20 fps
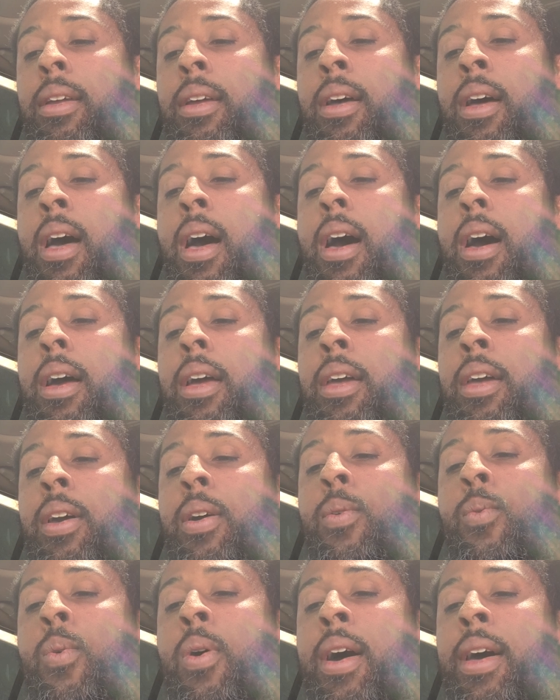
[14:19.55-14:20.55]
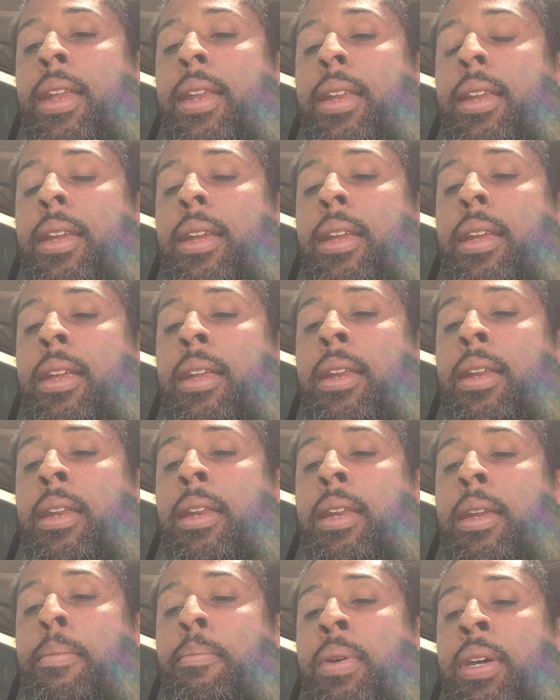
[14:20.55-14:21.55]
ah,
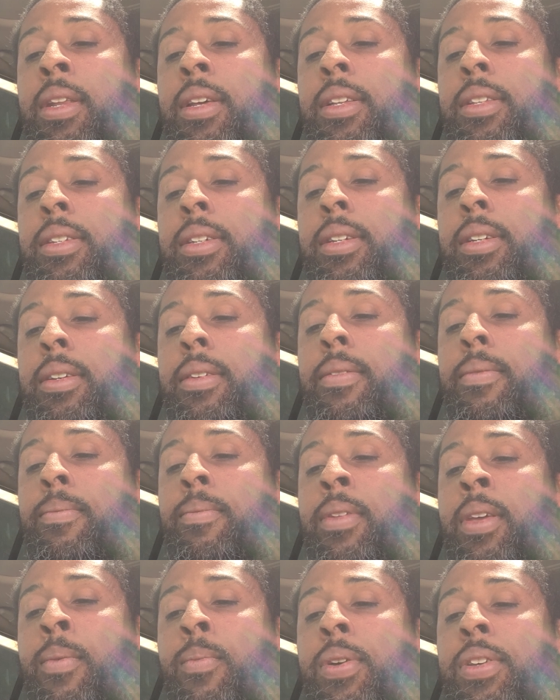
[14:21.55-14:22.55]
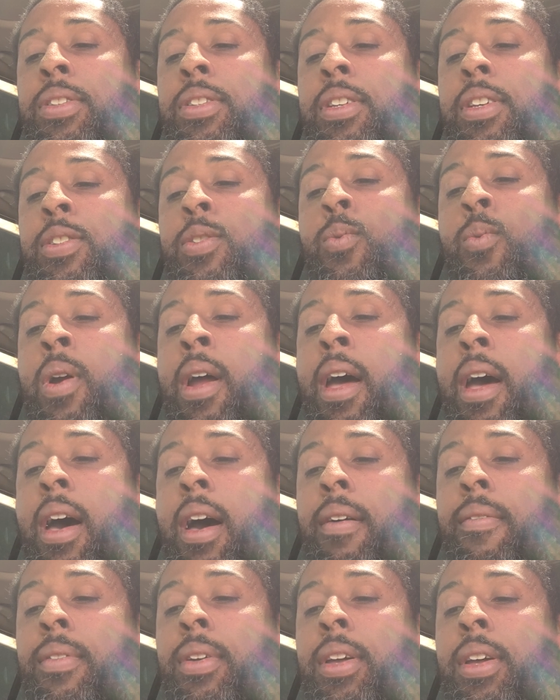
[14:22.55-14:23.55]
equanimity and resist
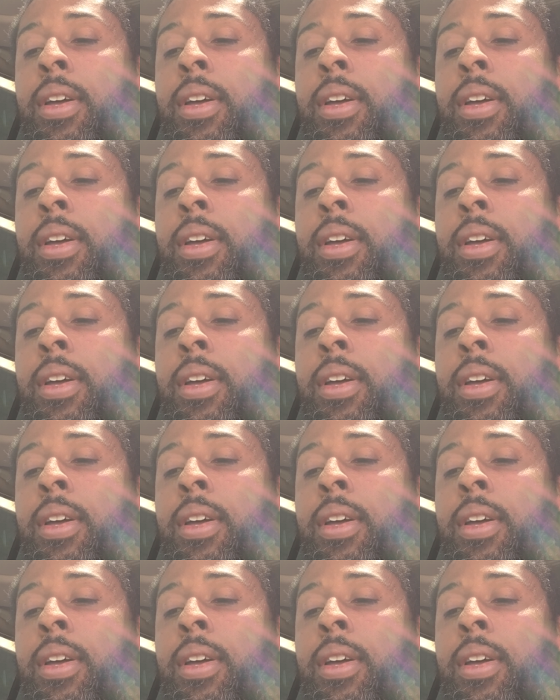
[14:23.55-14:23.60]
wrath.